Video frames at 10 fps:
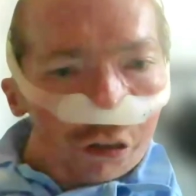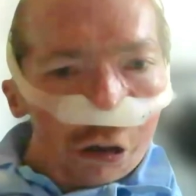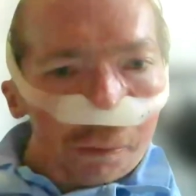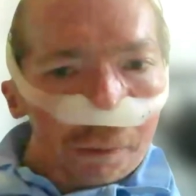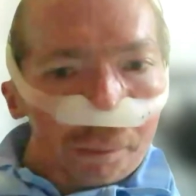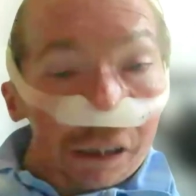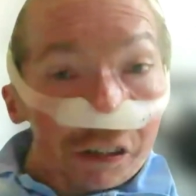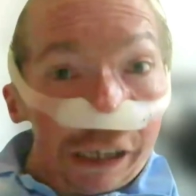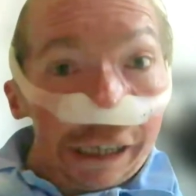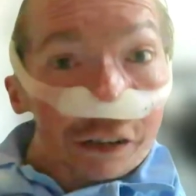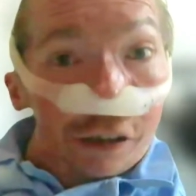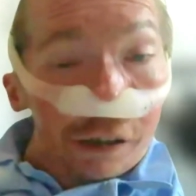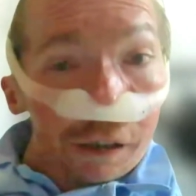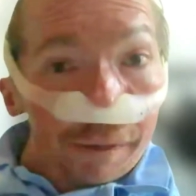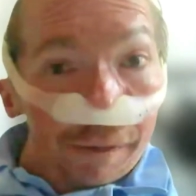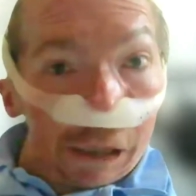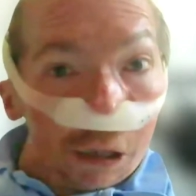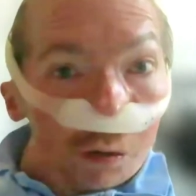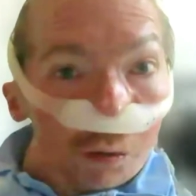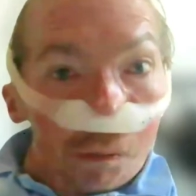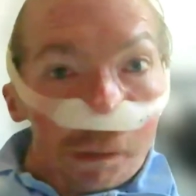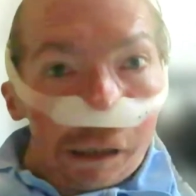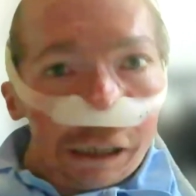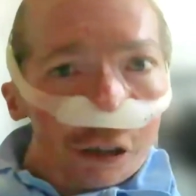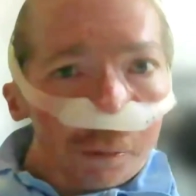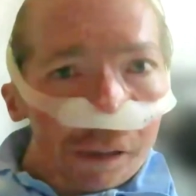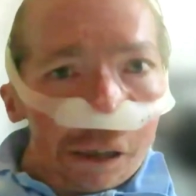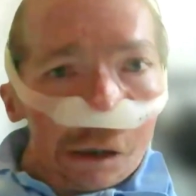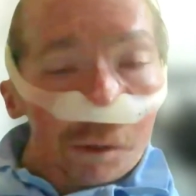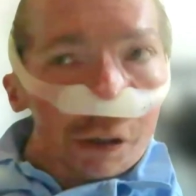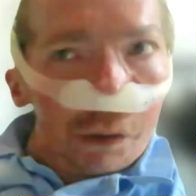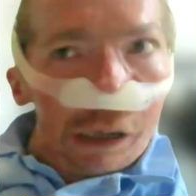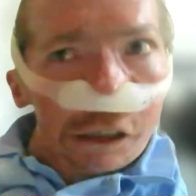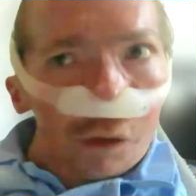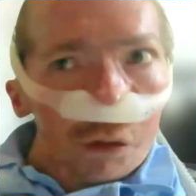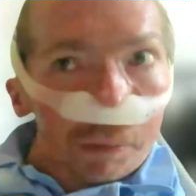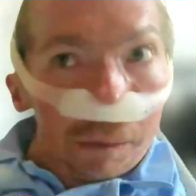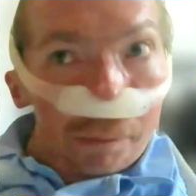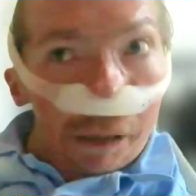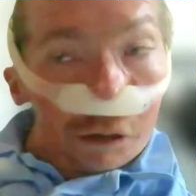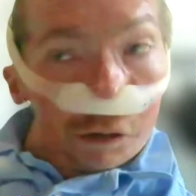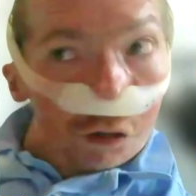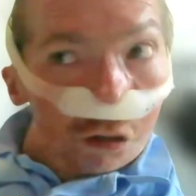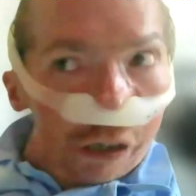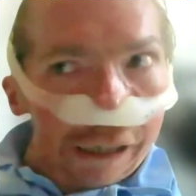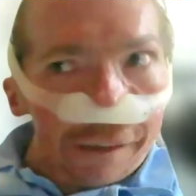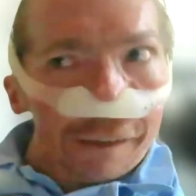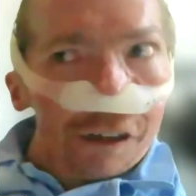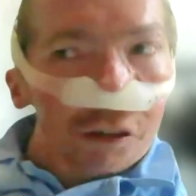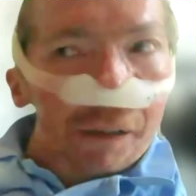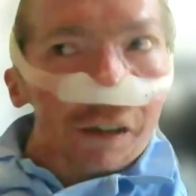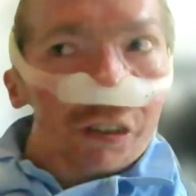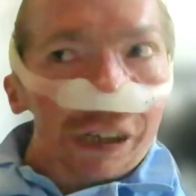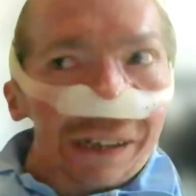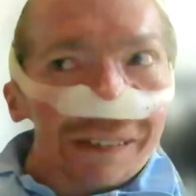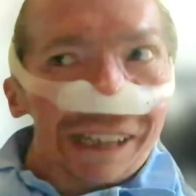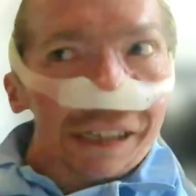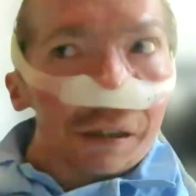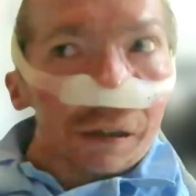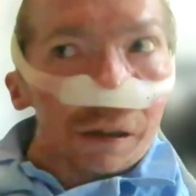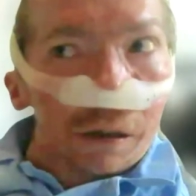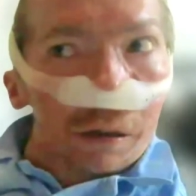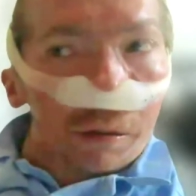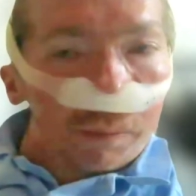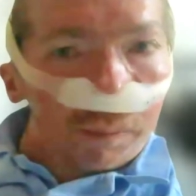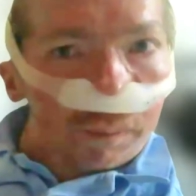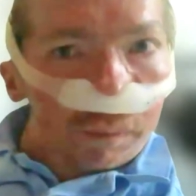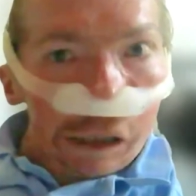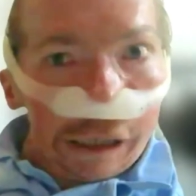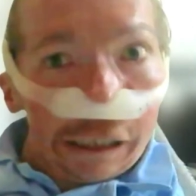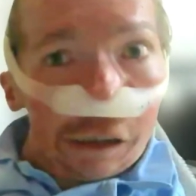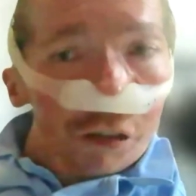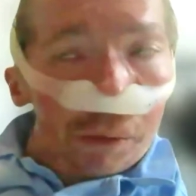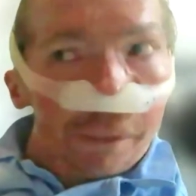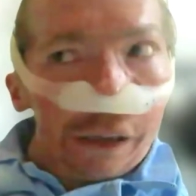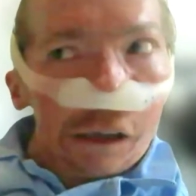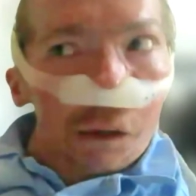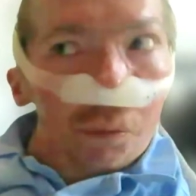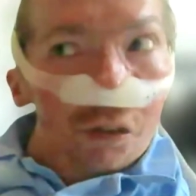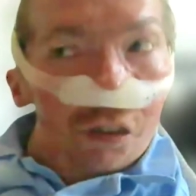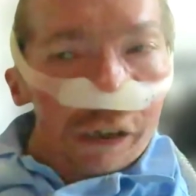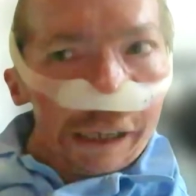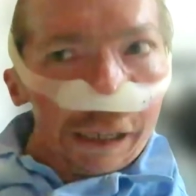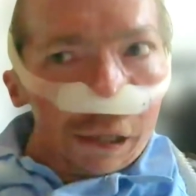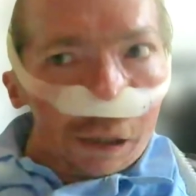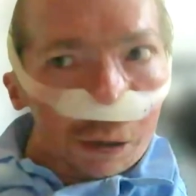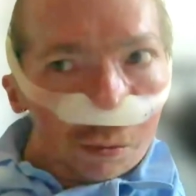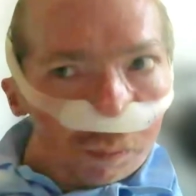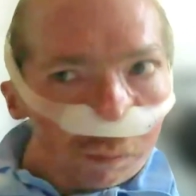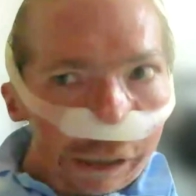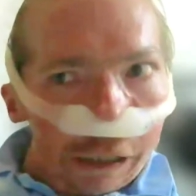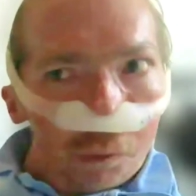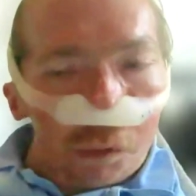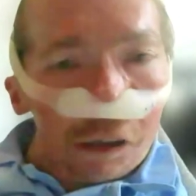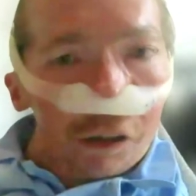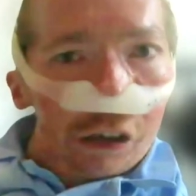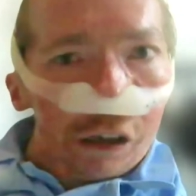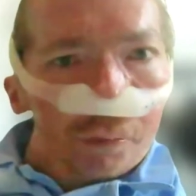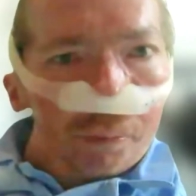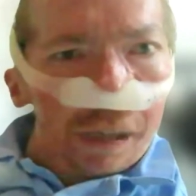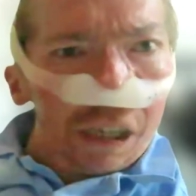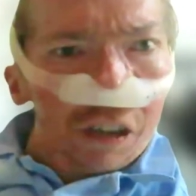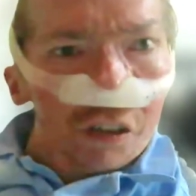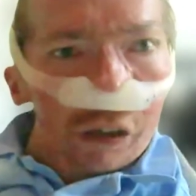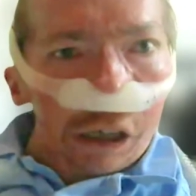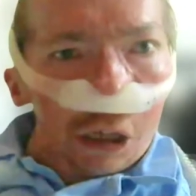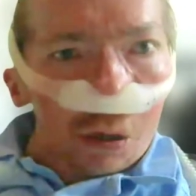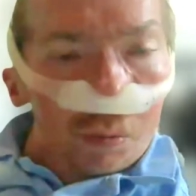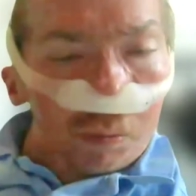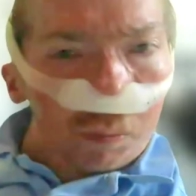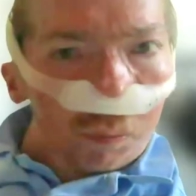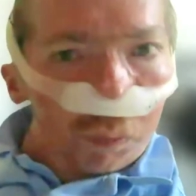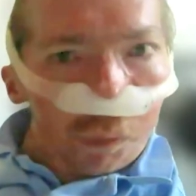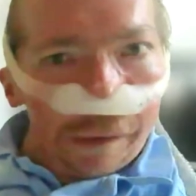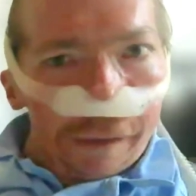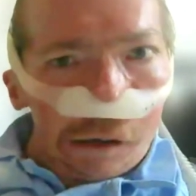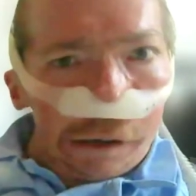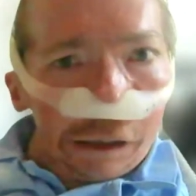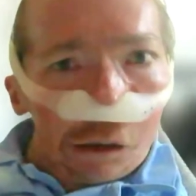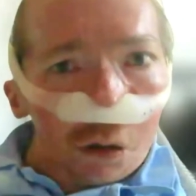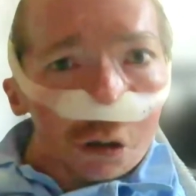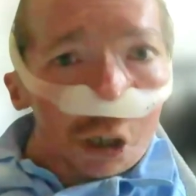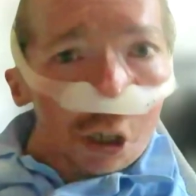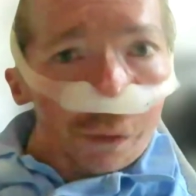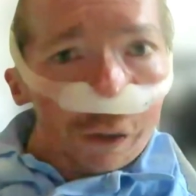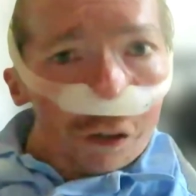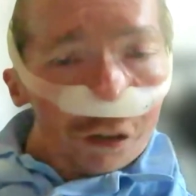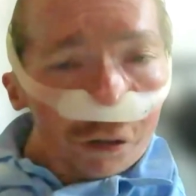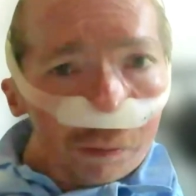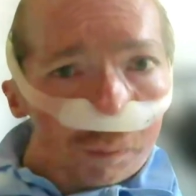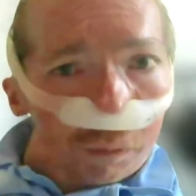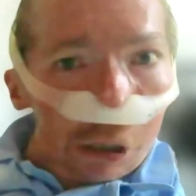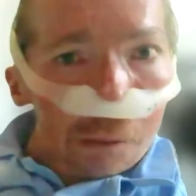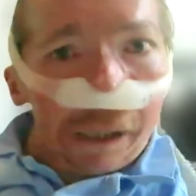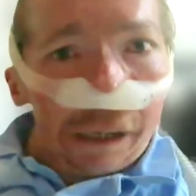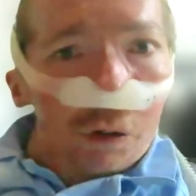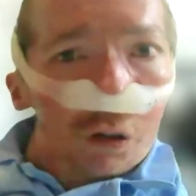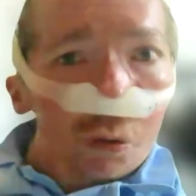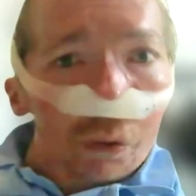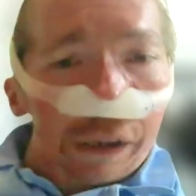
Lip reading: Something my dad reminded me of. Now I don't remember saying this, but it sounded like something I would say. He once asked me years ago whether I got nervous about